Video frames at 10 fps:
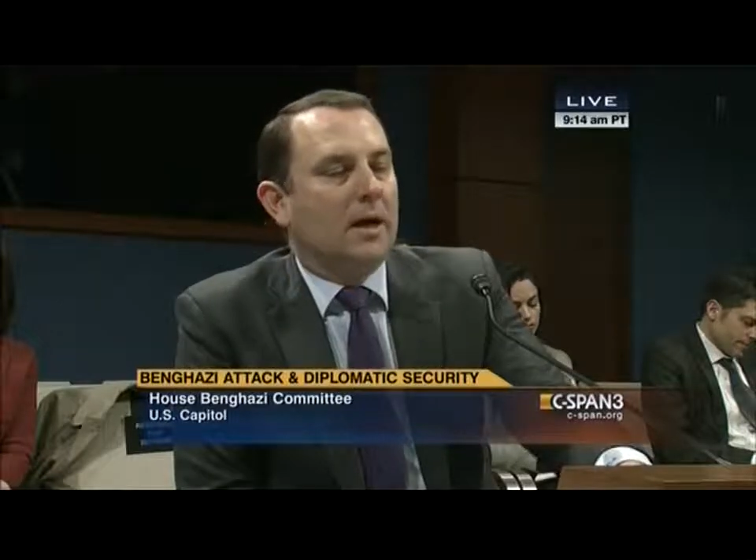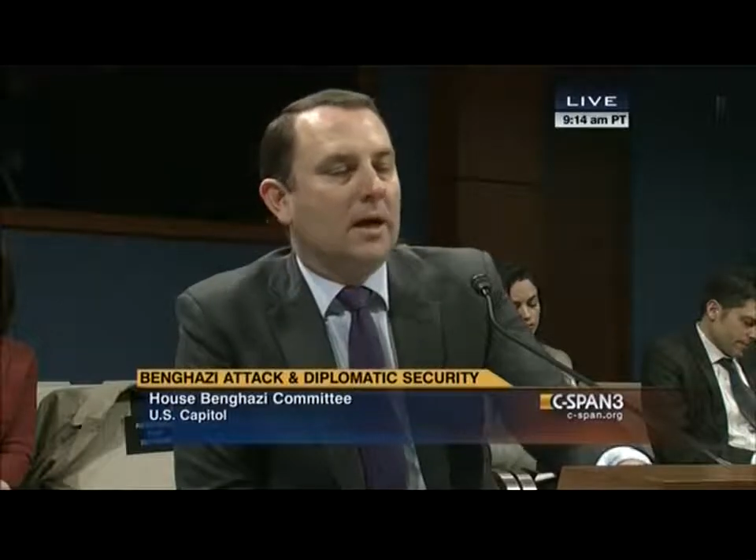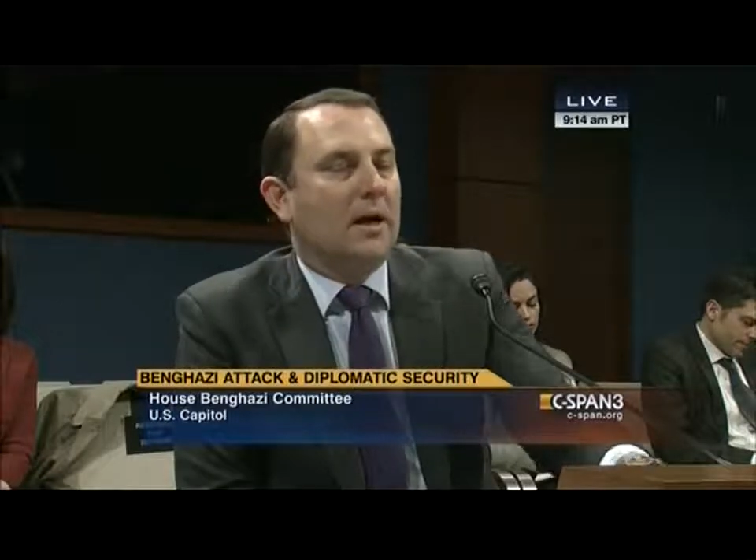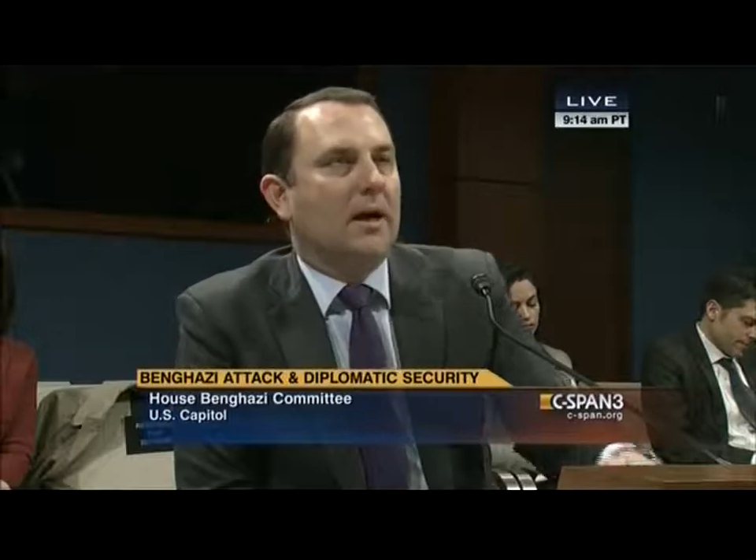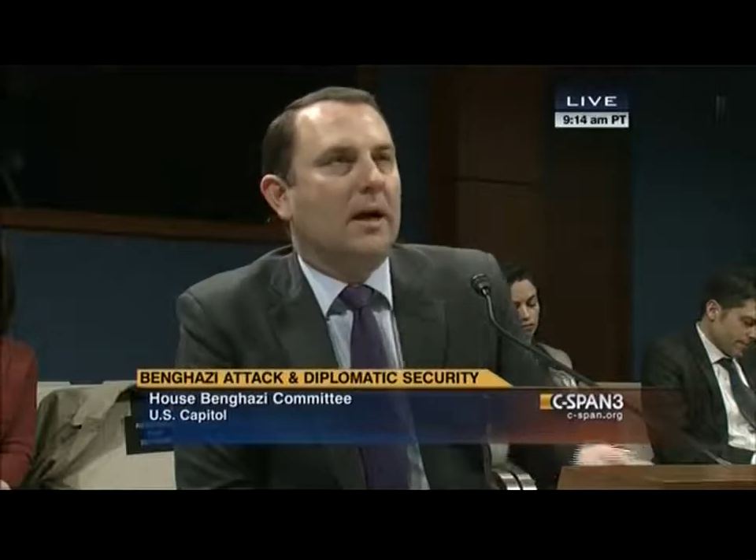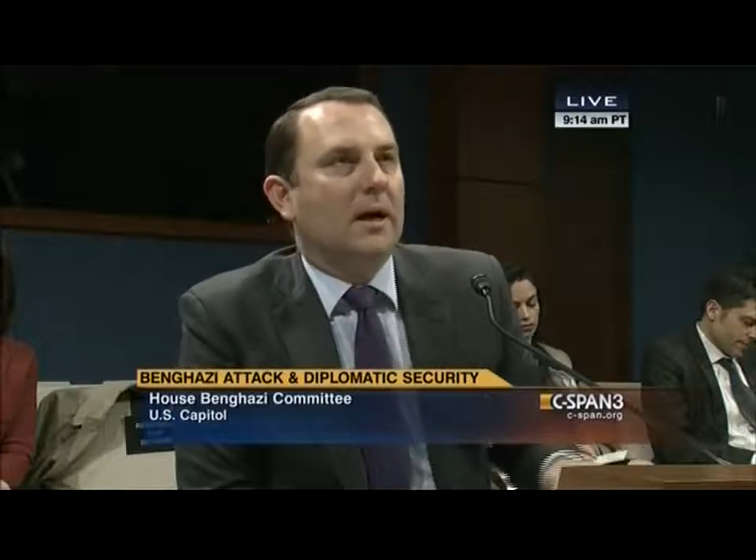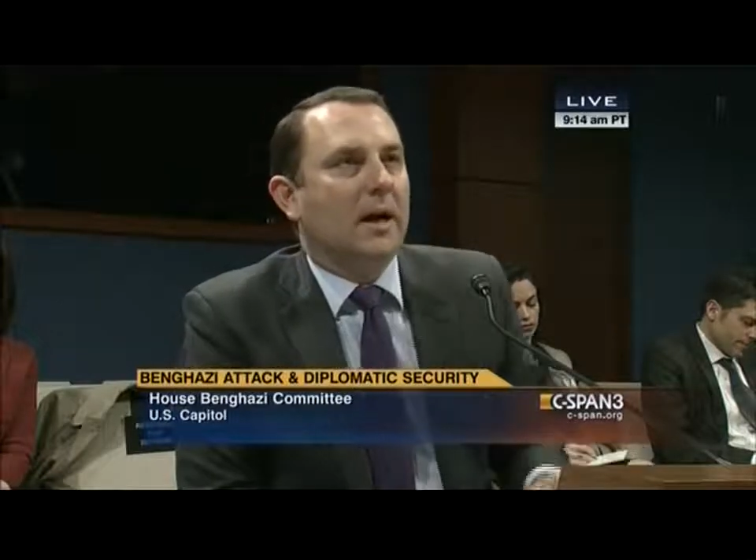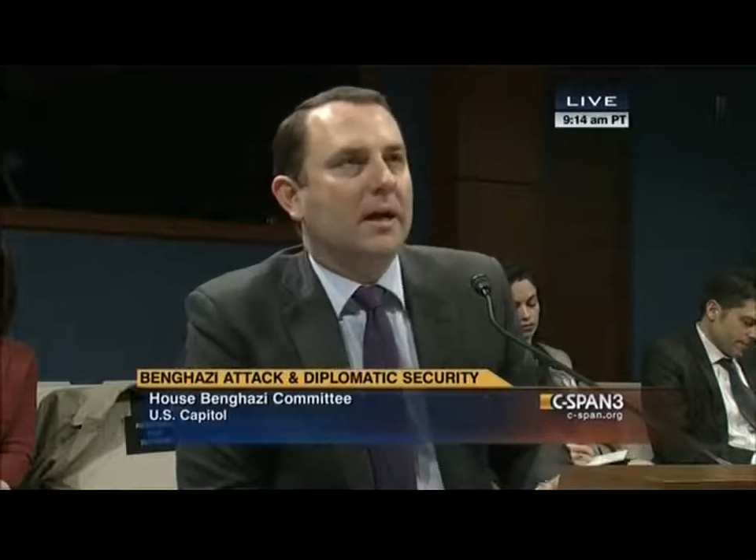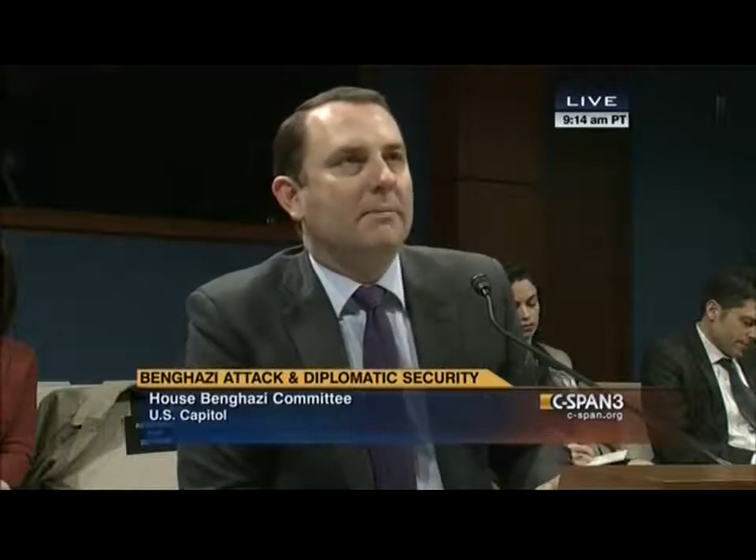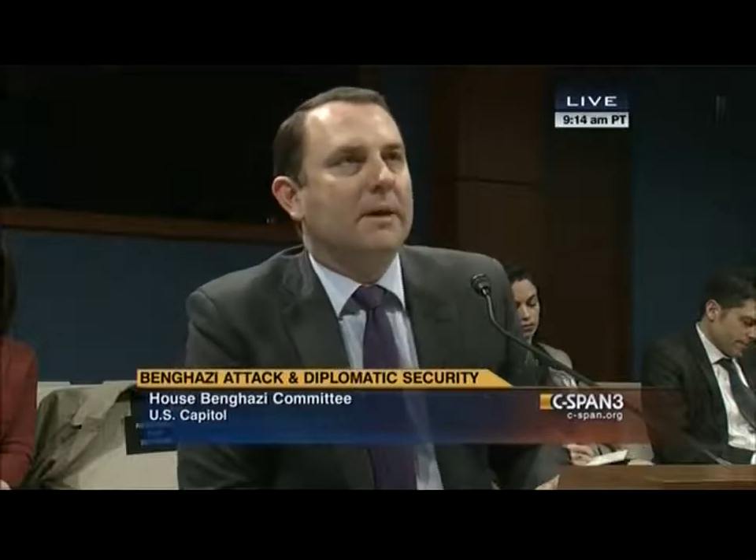
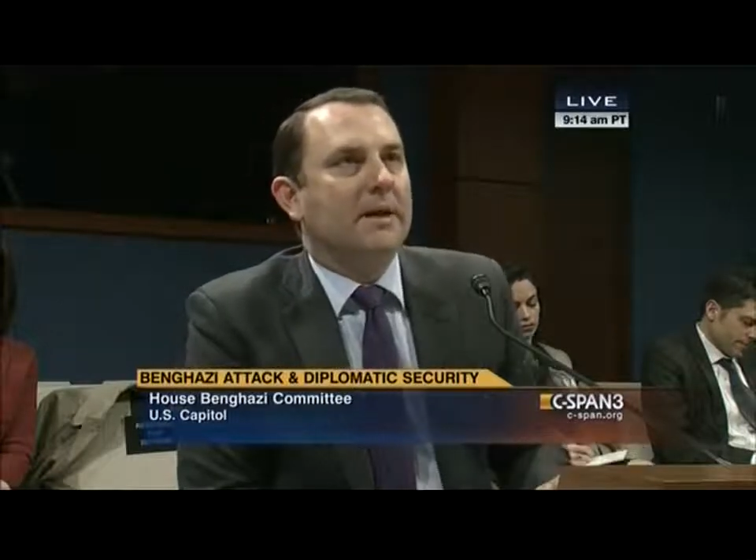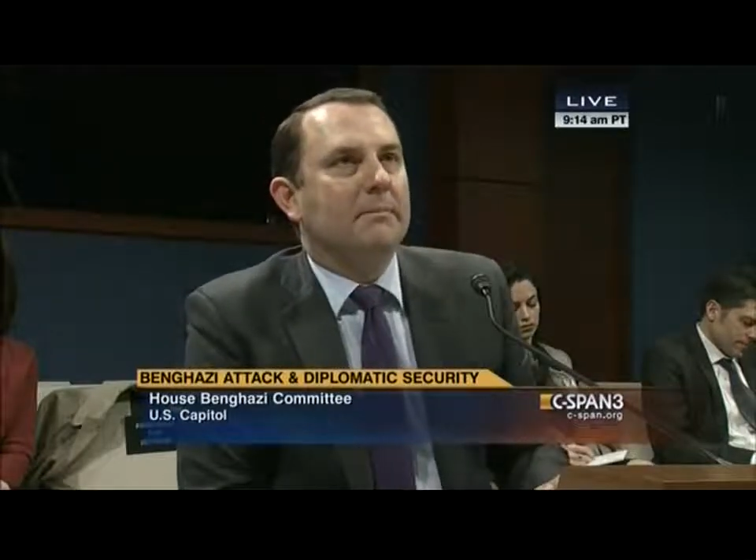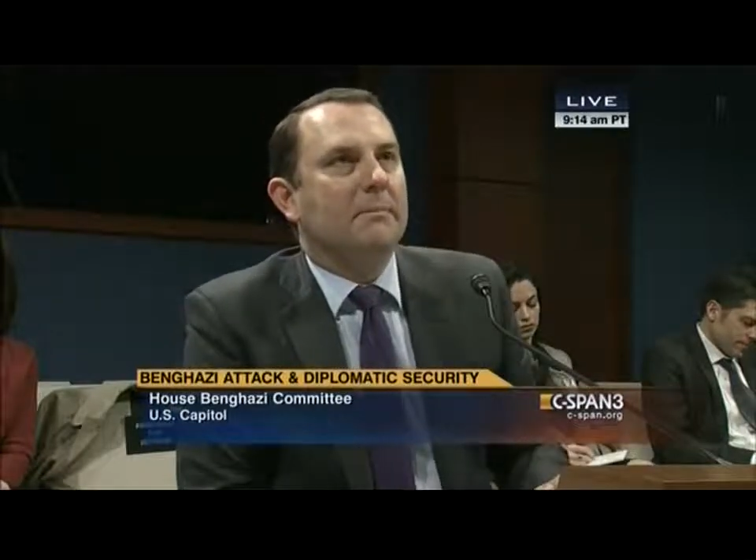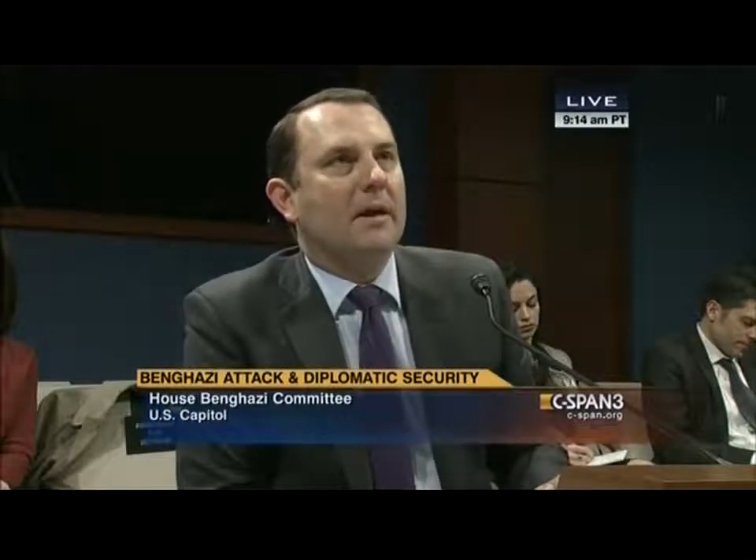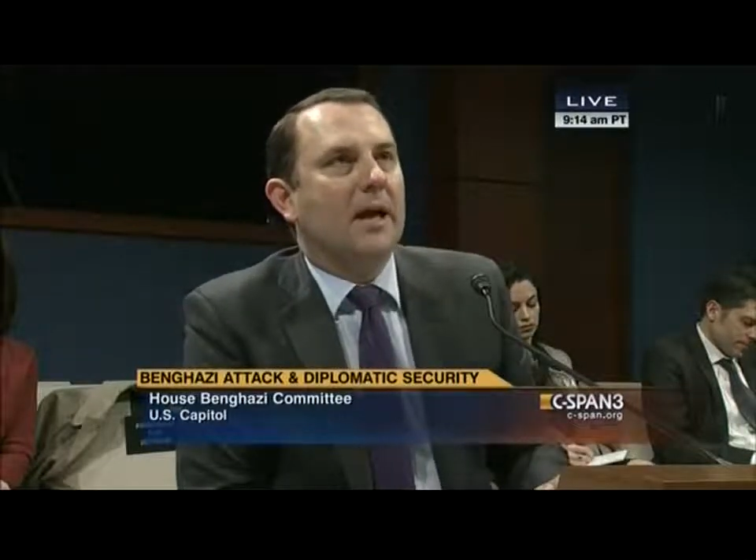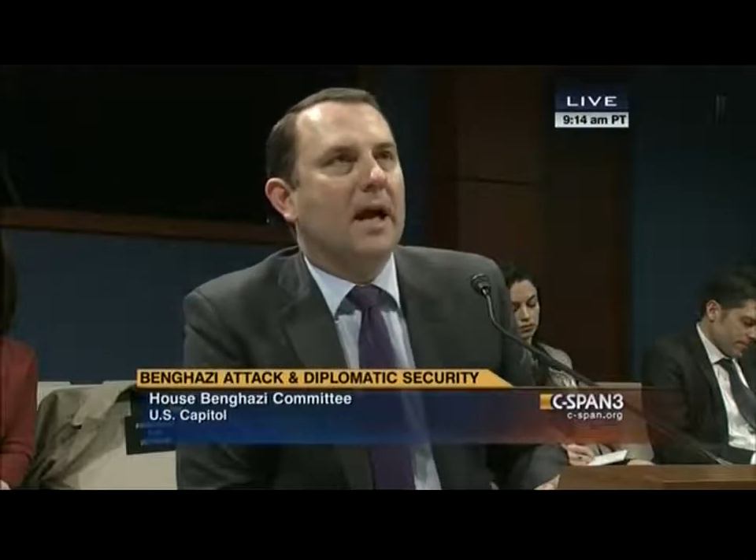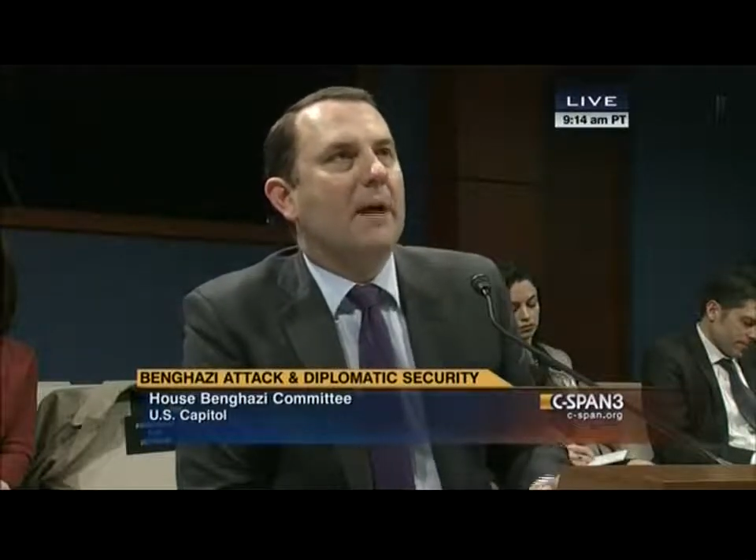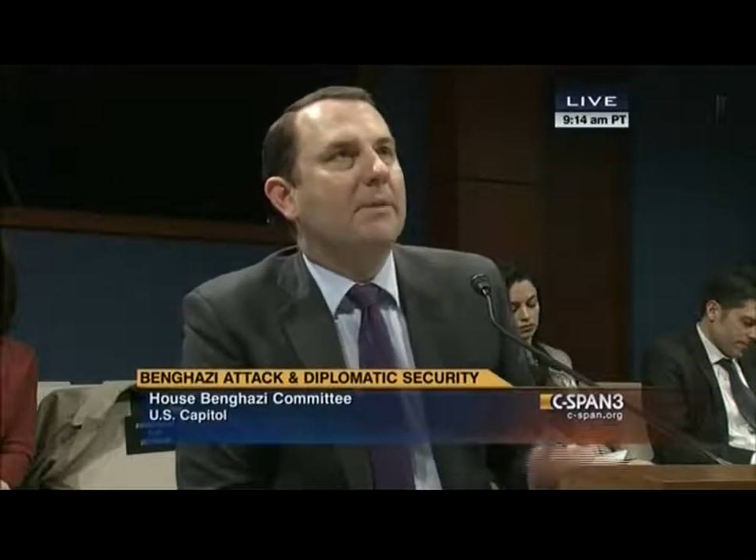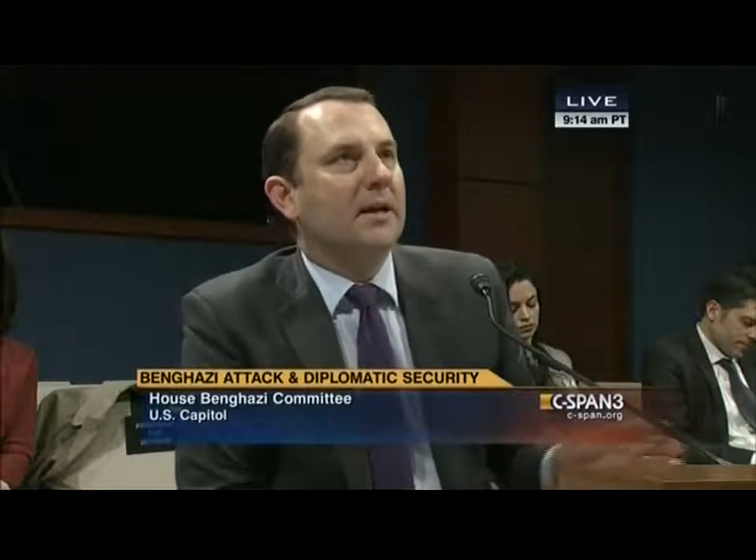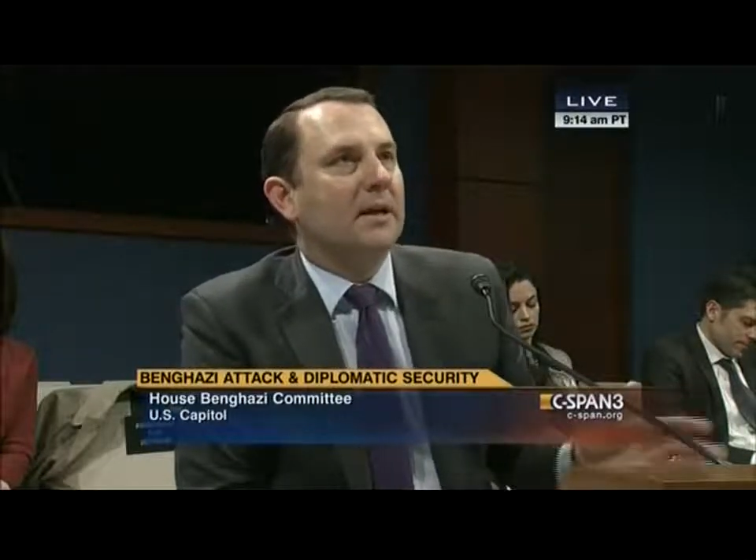I'd be
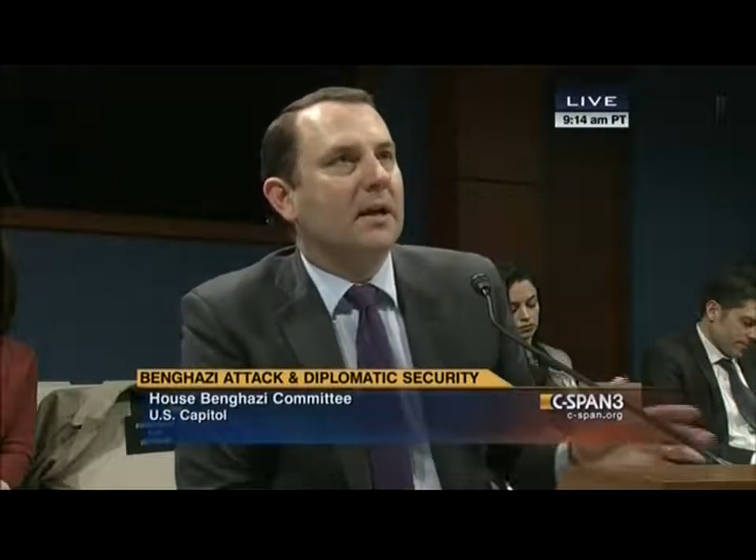happy